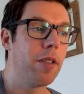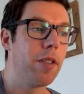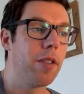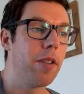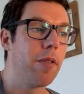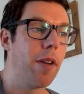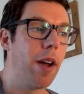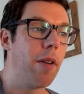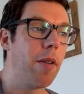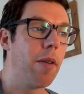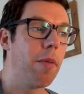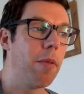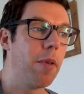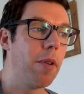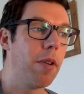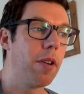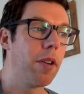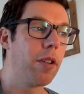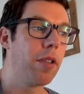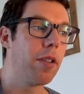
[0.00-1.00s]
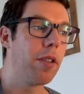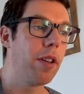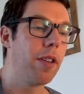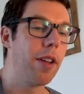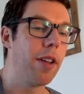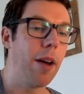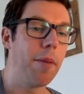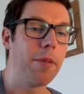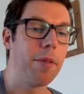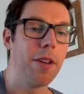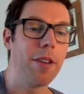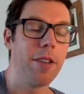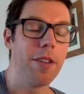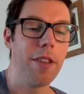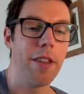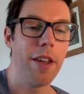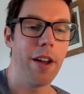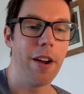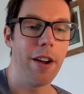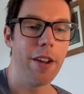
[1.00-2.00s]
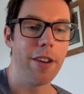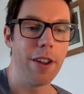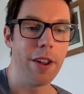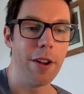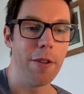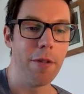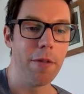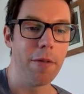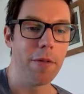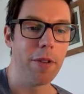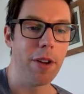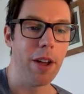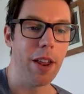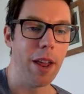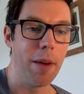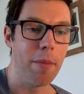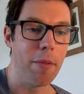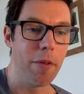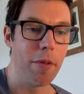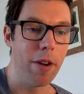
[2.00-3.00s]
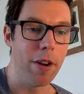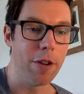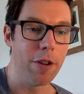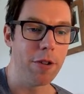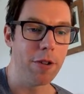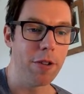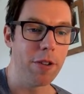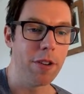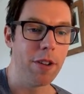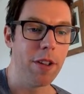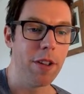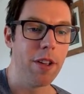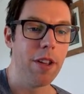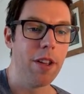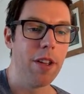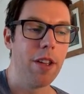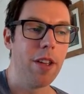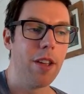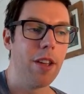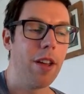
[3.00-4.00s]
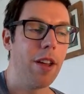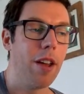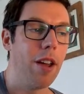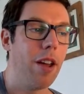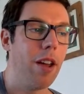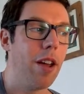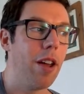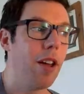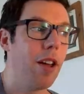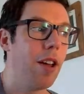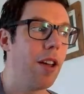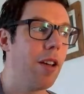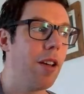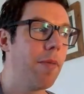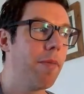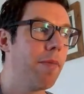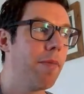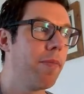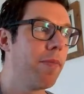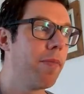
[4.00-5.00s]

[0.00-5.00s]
of how it works. It taps into that idea of collaboration. Um,